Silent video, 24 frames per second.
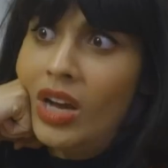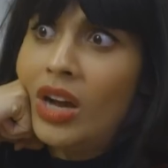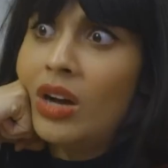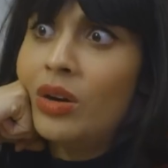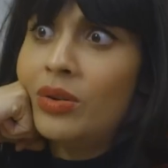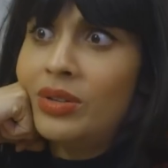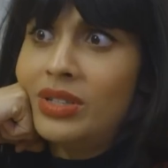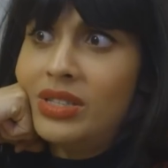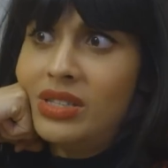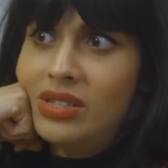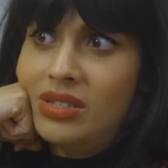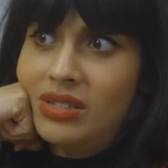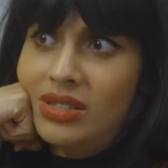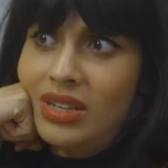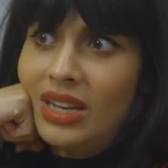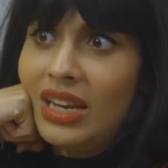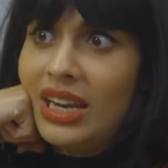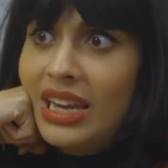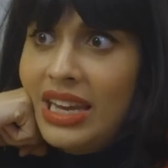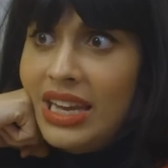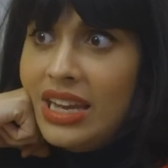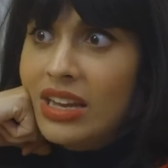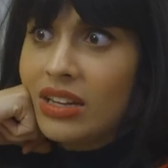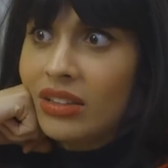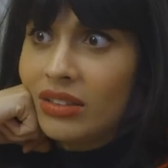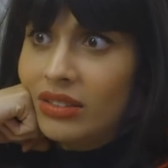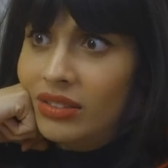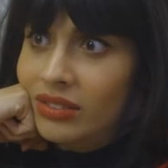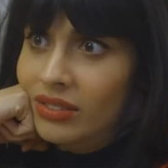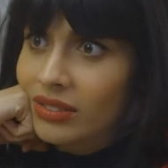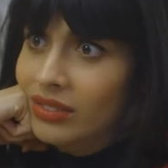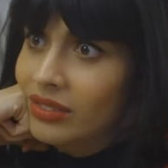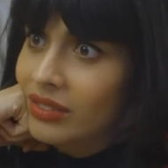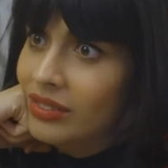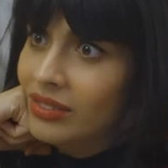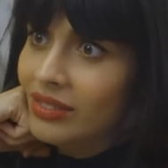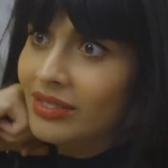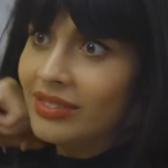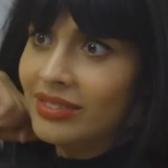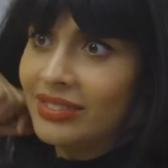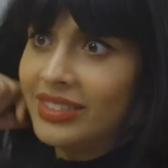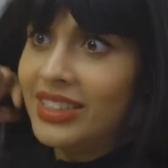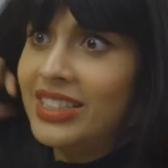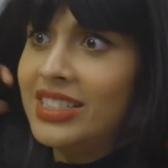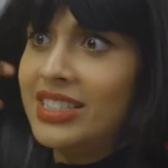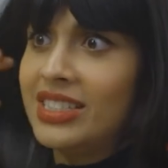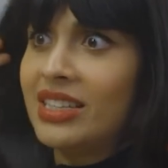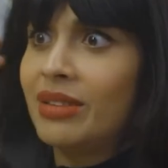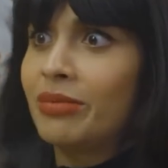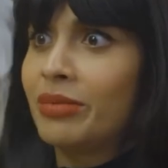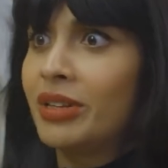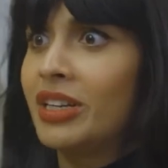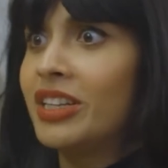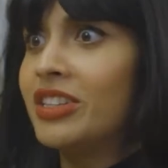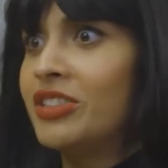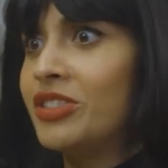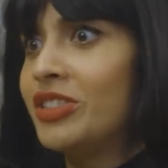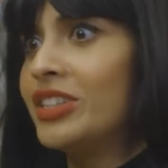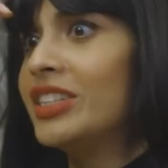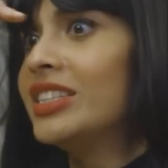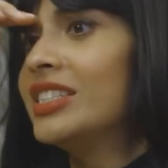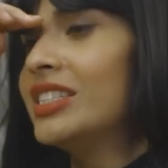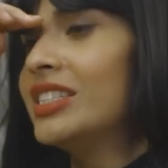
up in a family or a country